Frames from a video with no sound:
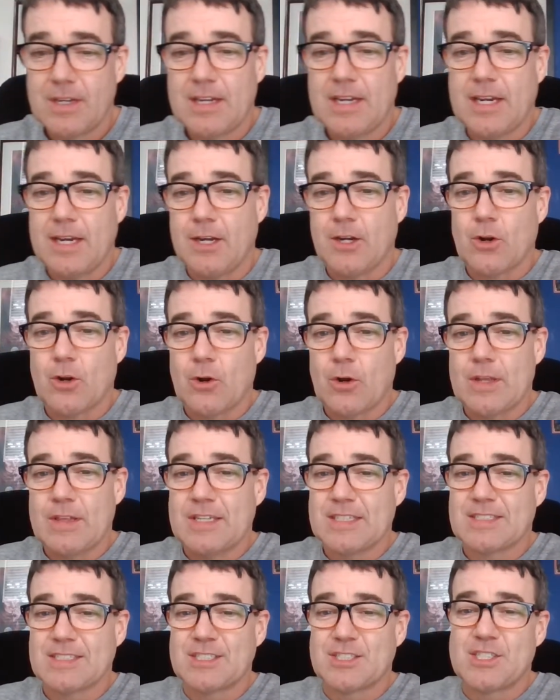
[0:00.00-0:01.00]
here.
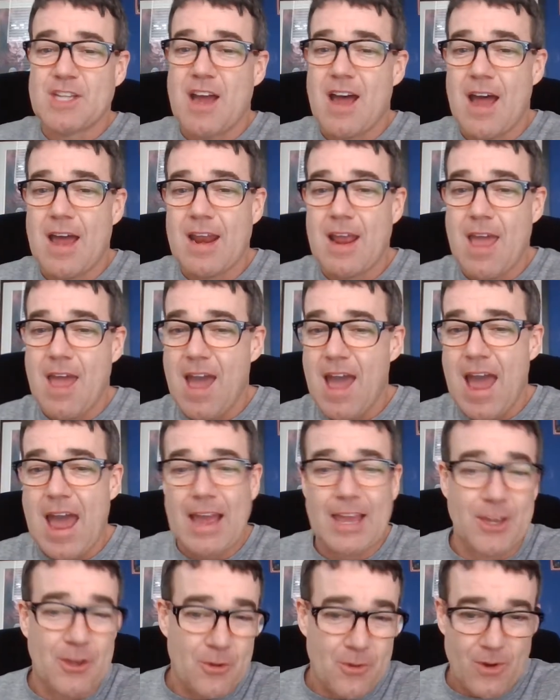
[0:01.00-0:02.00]
This is not
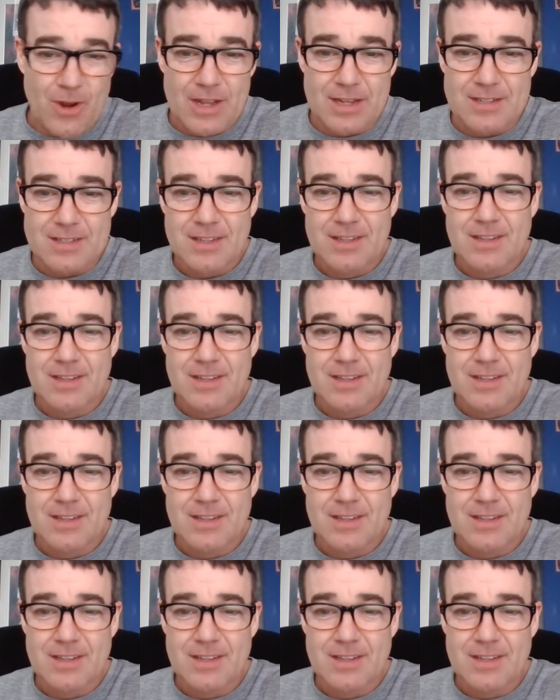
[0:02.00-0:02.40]
accurate.